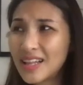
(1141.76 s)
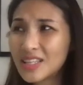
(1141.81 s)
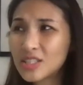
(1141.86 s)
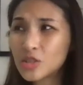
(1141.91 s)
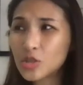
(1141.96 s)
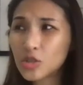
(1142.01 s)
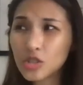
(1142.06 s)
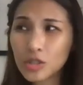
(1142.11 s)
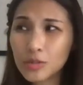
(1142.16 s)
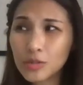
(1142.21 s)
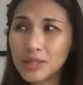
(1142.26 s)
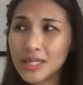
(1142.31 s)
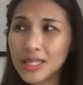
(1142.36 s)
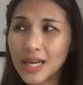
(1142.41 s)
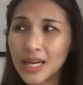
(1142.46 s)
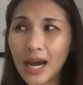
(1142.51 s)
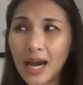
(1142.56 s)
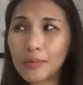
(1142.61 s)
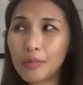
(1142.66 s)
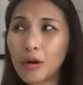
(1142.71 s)
social
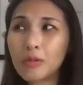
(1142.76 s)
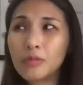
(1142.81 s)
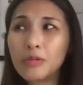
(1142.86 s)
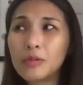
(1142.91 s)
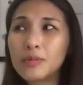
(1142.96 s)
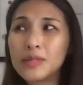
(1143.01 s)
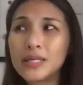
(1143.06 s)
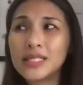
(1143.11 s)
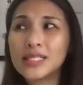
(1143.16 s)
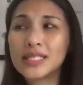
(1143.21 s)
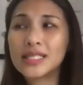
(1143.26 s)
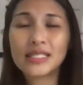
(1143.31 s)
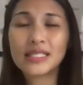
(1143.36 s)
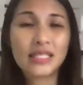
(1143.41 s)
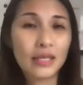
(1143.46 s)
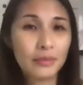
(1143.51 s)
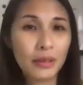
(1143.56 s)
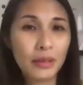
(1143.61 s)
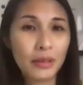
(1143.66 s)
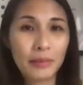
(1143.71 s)
media, I probably just
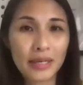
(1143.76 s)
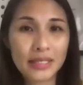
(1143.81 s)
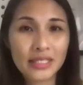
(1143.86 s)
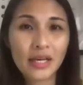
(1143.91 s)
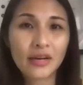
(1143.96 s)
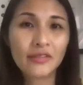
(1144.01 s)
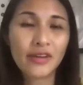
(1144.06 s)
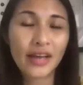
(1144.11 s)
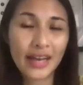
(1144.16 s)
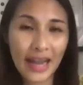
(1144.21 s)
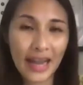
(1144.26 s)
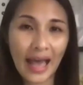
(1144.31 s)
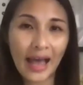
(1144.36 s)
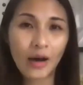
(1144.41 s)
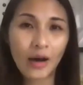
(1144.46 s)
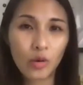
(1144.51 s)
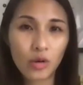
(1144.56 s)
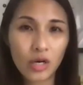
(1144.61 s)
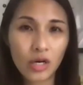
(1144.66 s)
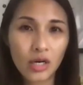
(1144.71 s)
limit myself an
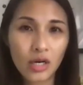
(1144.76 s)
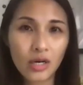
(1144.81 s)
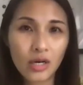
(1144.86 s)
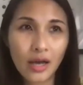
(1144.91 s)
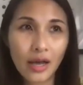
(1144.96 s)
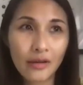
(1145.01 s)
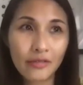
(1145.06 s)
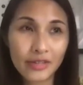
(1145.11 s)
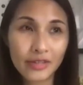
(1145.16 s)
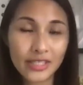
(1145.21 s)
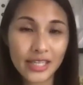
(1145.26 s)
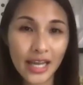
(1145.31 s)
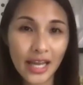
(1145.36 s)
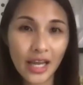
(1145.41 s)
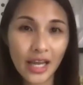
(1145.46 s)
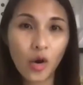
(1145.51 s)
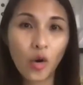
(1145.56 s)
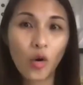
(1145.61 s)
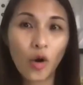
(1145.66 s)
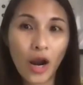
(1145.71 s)
hour every
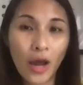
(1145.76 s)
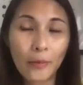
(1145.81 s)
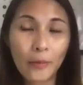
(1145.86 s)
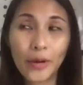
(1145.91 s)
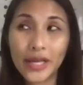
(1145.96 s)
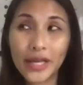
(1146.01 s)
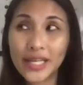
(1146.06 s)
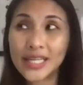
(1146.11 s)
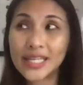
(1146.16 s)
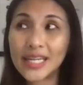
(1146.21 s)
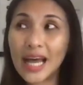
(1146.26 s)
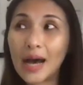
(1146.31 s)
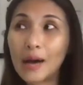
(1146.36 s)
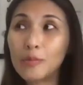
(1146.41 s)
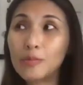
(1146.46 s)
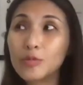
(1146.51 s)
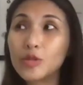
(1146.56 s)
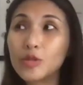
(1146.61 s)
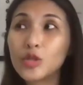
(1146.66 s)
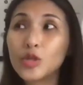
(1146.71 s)
day, or I break it
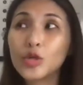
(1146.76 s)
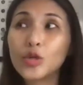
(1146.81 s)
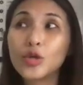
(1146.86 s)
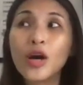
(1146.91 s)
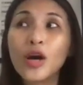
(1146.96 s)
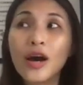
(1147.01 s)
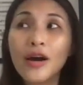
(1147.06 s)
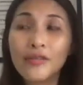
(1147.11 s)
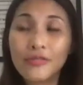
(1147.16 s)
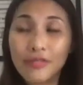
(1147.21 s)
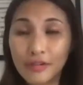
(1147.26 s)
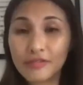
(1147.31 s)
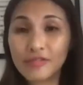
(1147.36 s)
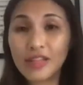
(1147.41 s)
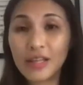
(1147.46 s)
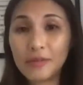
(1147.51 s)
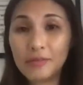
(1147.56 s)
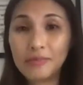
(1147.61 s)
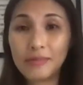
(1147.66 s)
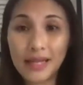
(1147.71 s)
up to
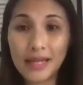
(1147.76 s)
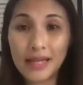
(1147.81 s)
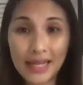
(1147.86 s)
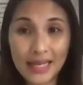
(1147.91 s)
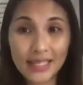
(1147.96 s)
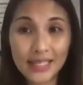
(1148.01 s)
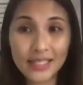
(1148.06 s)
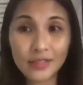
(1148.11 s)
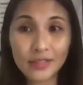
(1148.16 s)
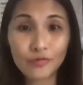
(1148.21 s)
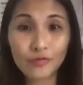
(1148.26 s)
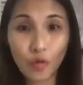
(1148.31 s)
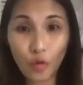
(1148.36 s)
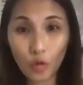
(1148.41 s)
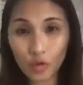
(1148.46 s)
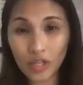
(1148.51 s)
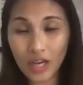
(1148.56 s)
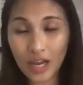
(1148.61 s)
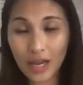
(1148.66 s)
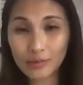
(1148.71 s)
15 minutes
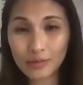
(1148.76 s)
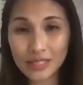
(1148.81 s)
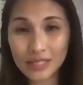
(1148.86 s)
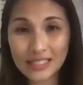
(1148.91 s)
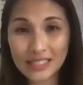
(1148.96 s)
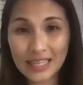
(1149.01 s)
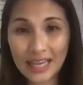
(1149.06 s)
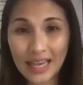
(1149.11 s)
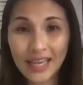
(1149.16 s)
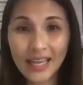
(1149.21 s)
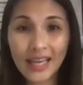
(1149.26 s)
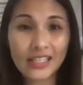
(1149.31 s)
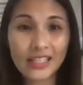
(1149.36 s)
4 times a day,